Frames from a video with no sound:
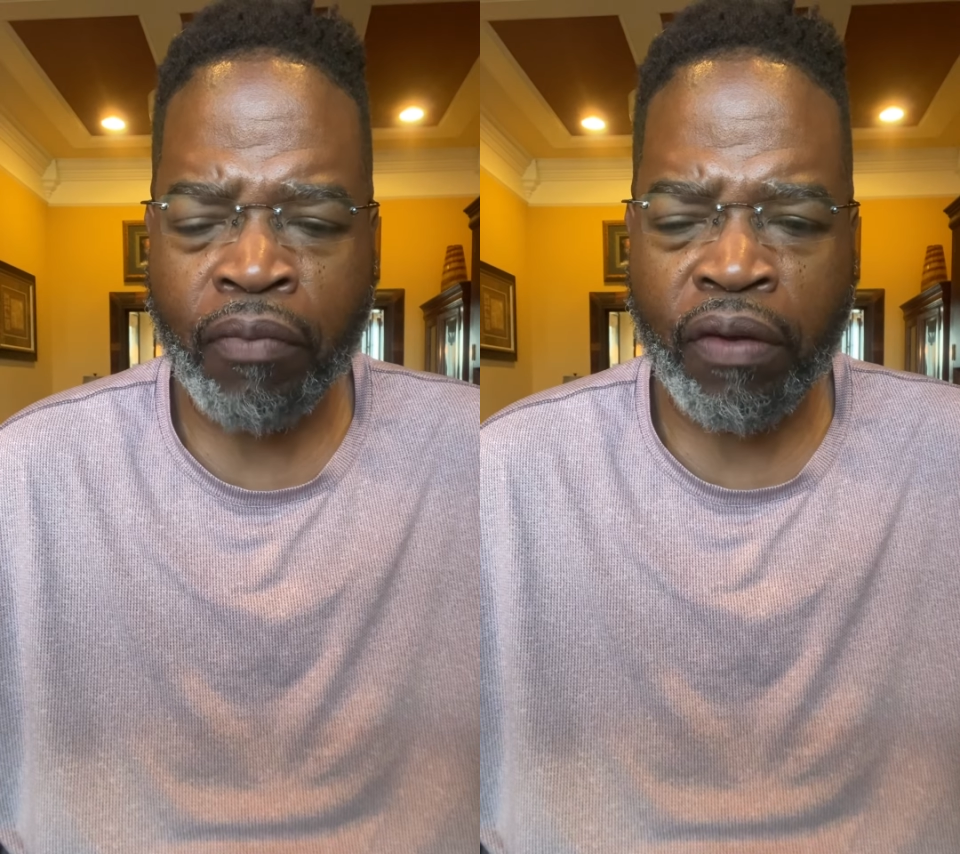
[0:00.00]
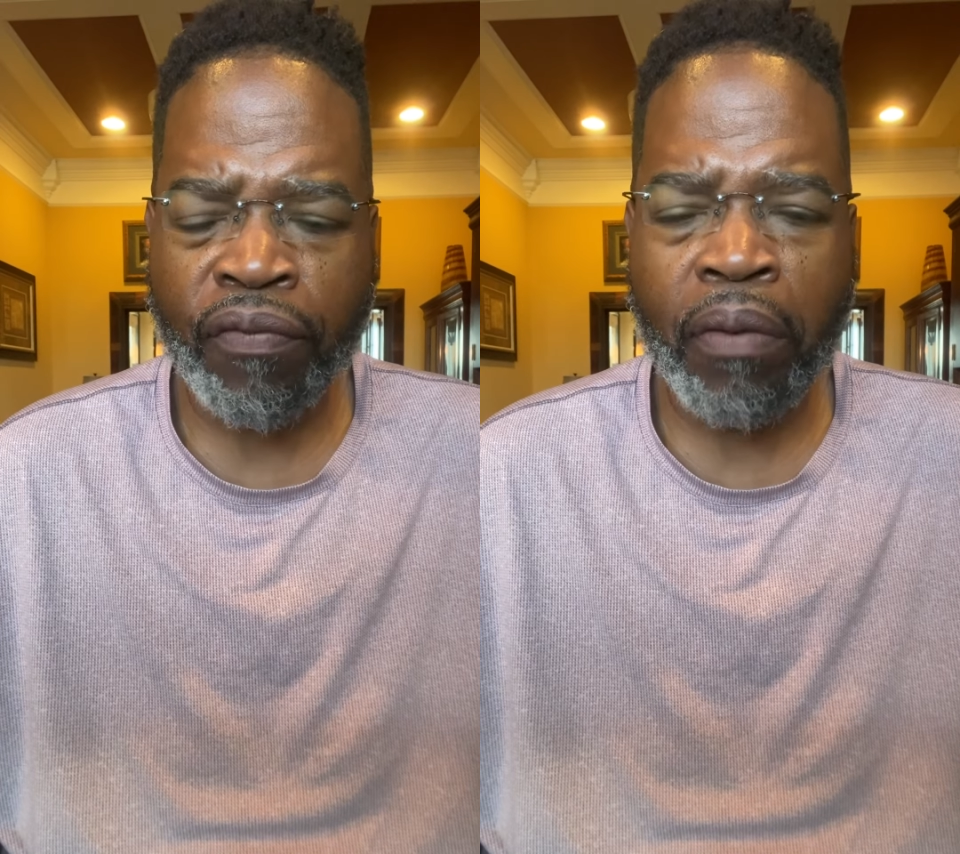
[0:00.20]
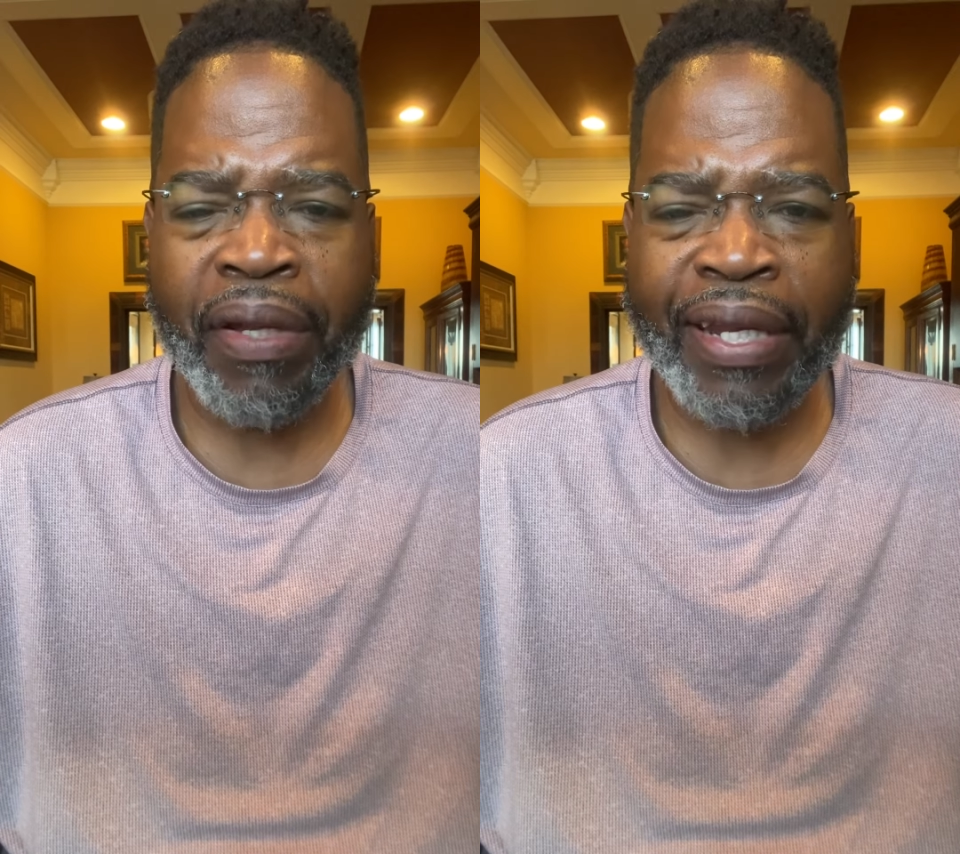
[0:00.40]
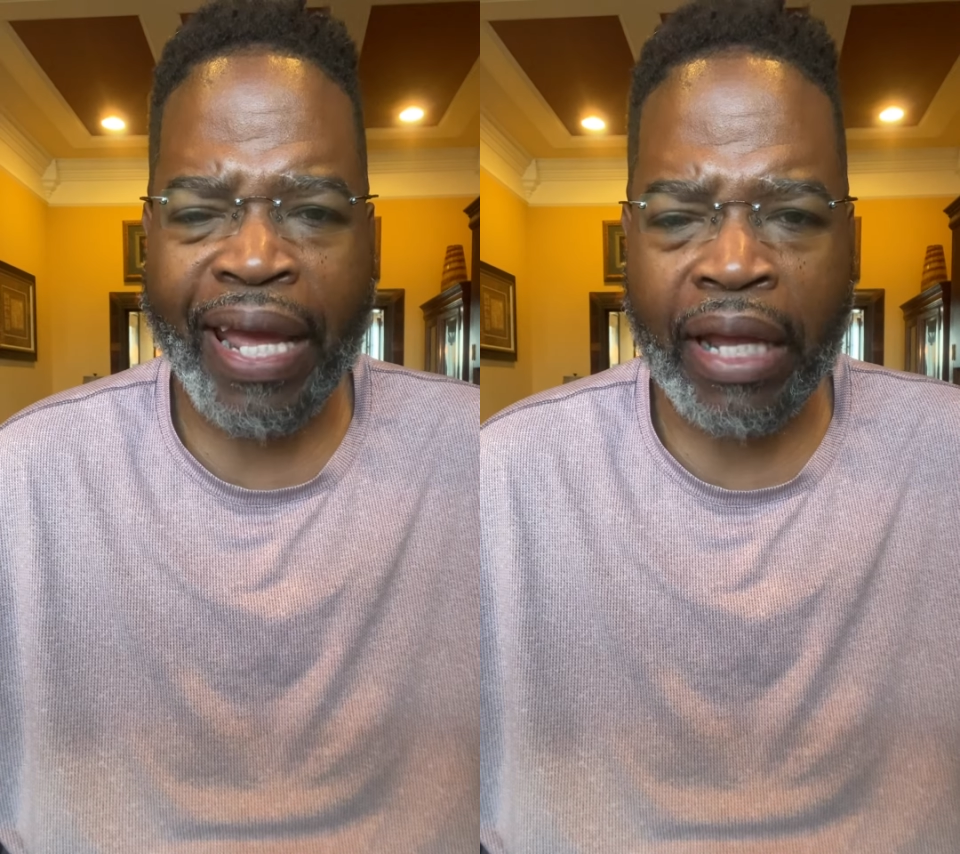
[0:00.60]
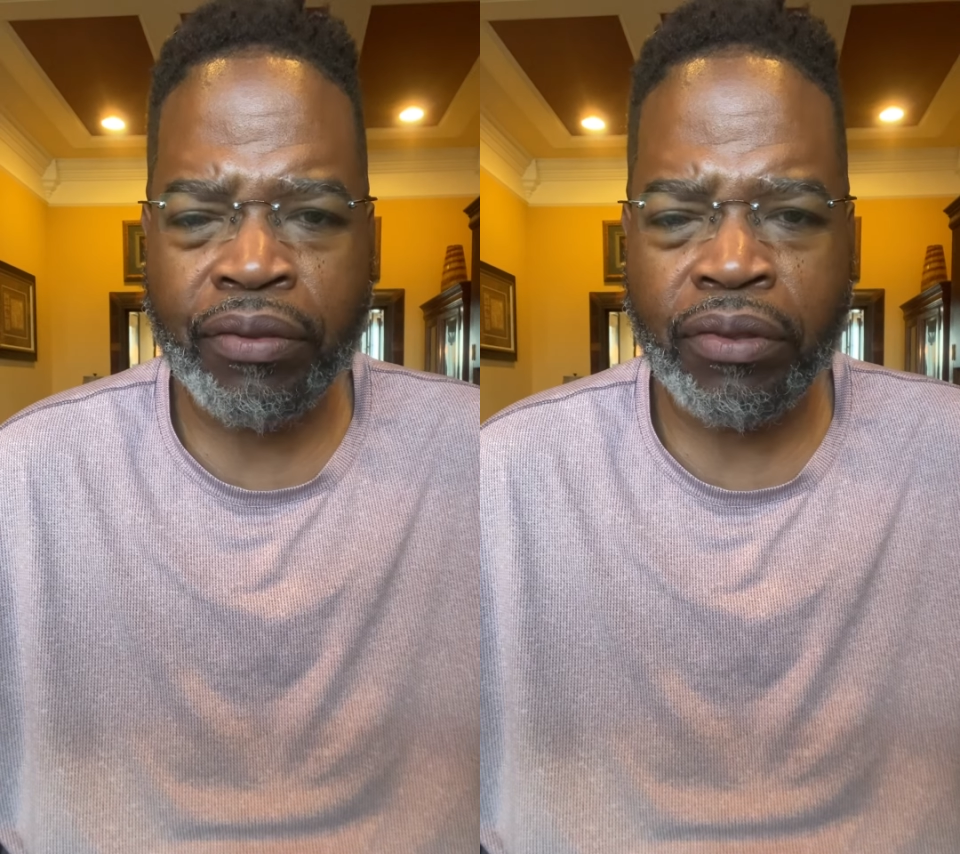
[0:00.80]
from a
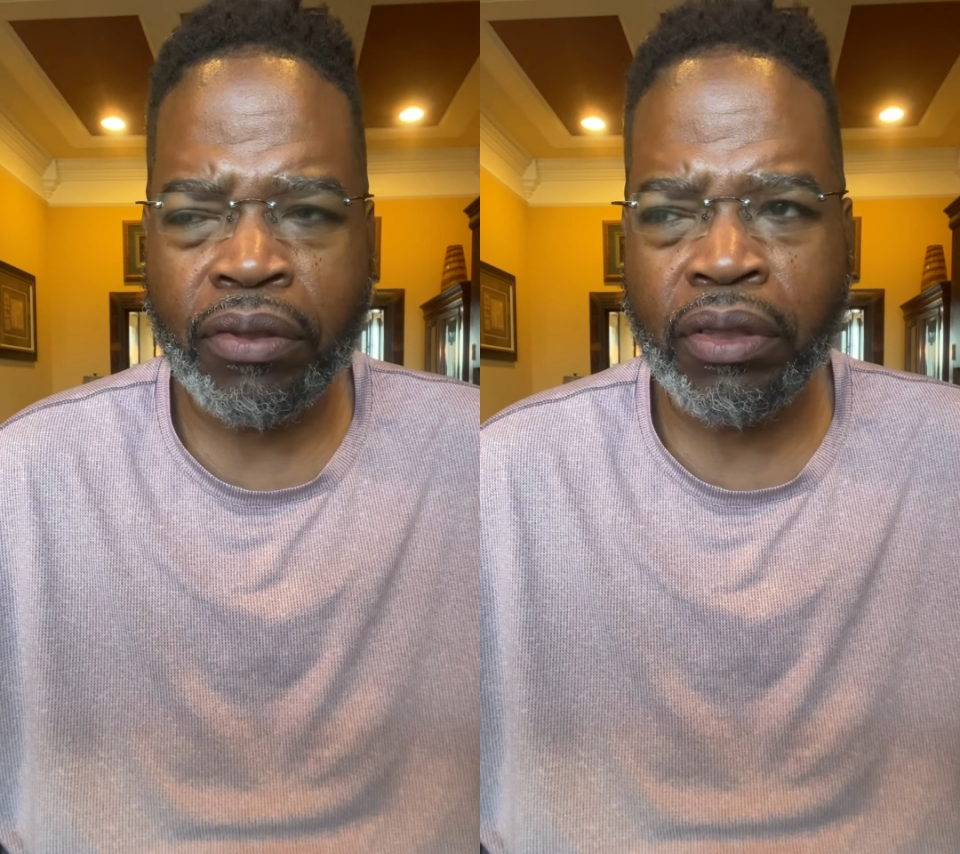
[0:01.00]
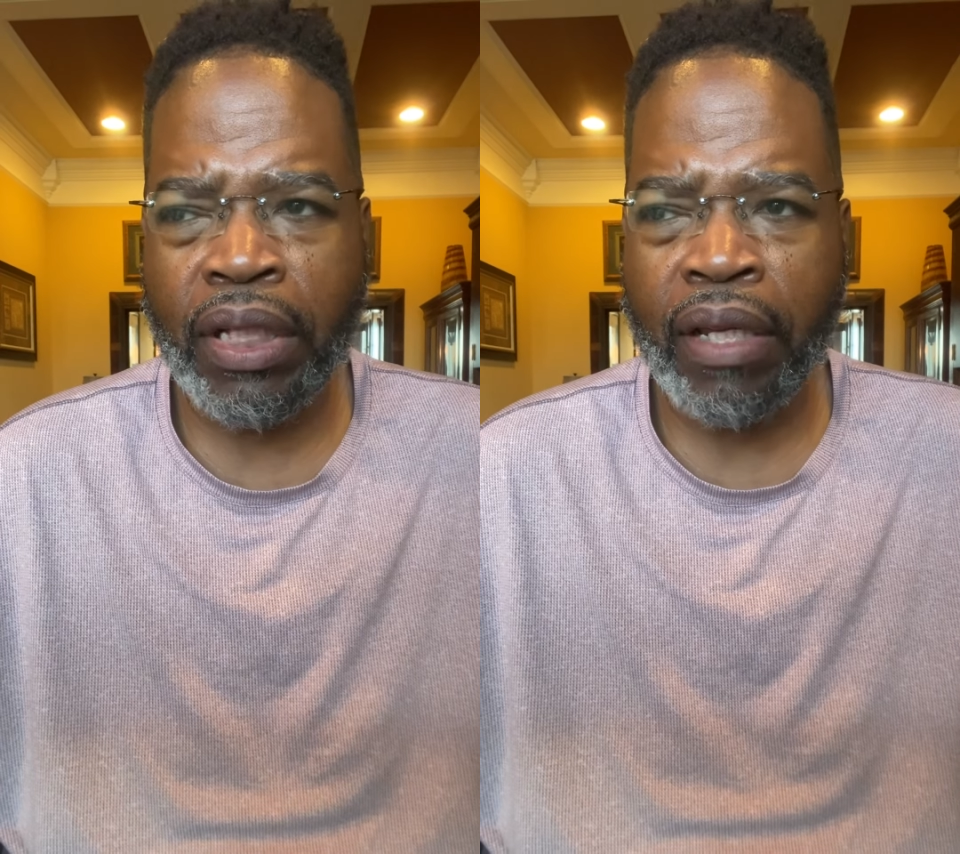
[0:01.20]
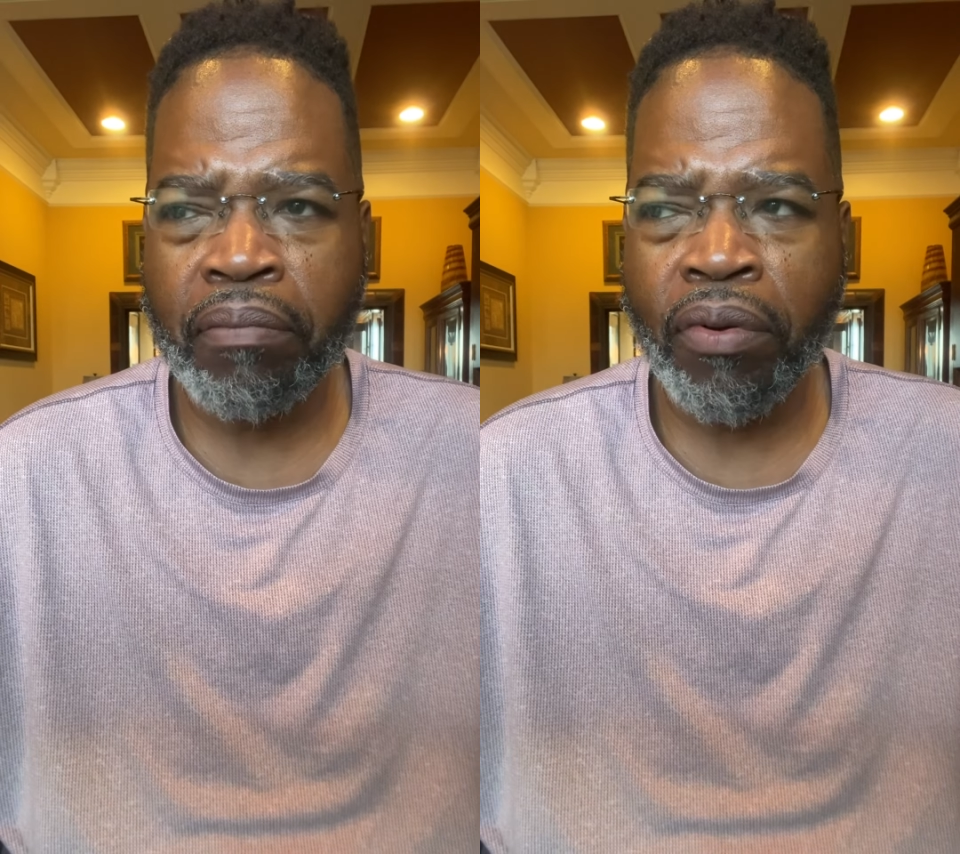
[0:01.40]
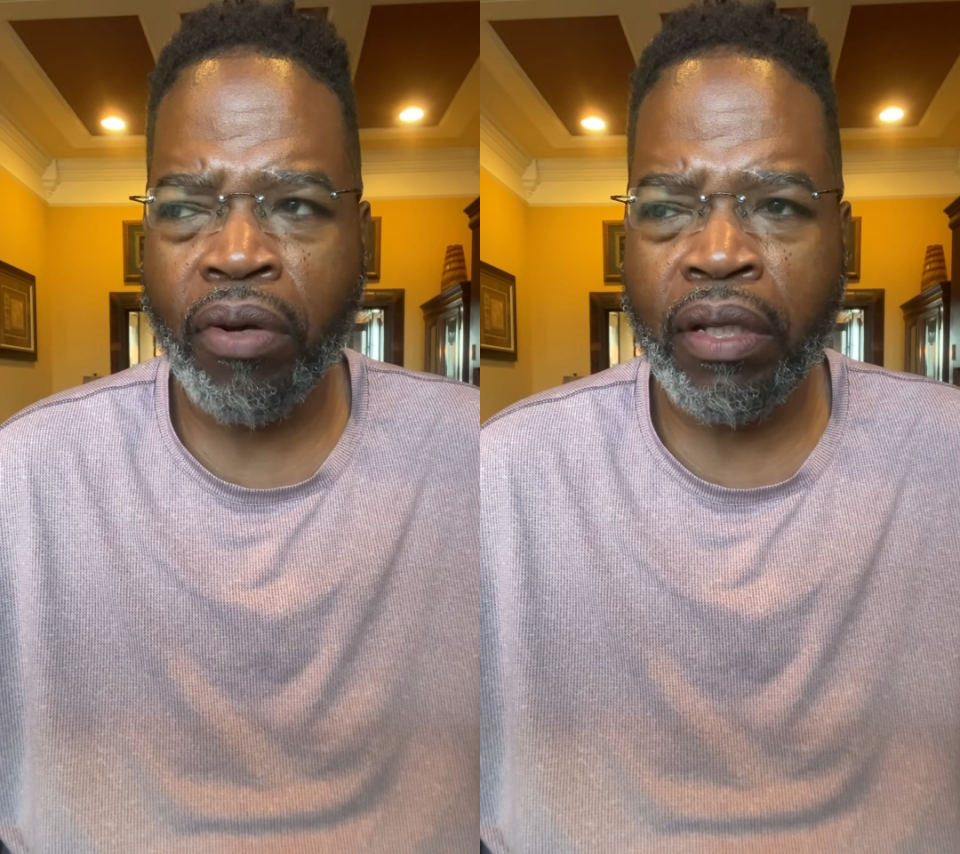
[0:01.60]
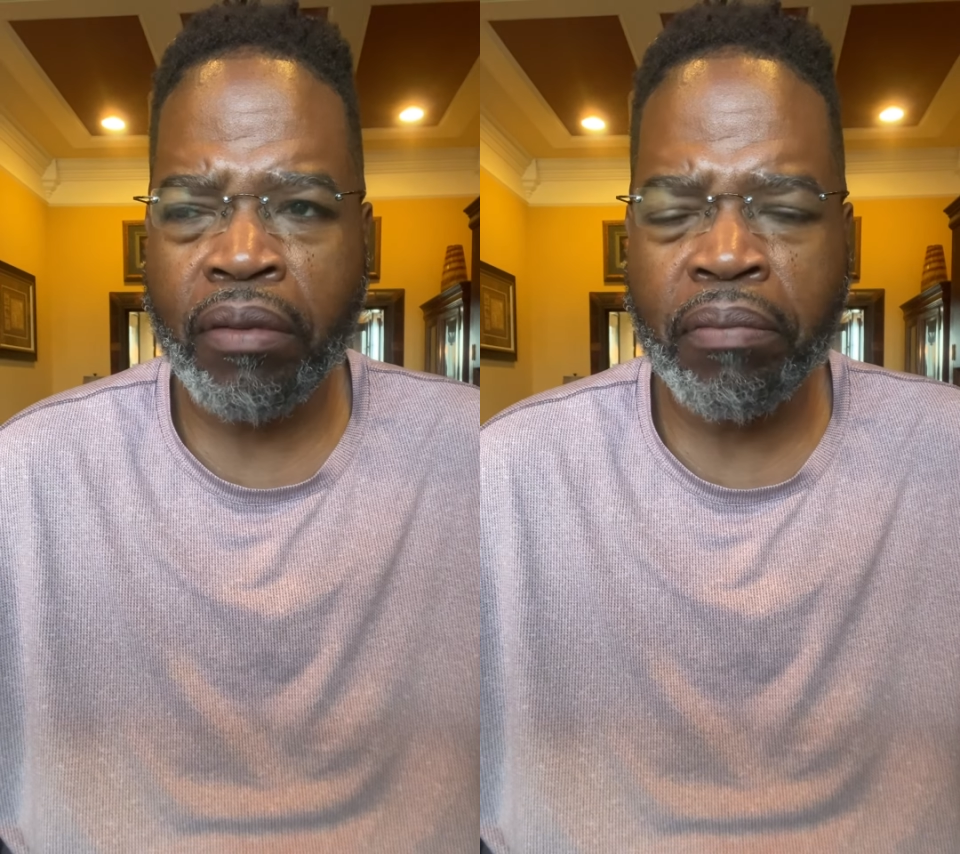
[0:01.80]
natural standpoint.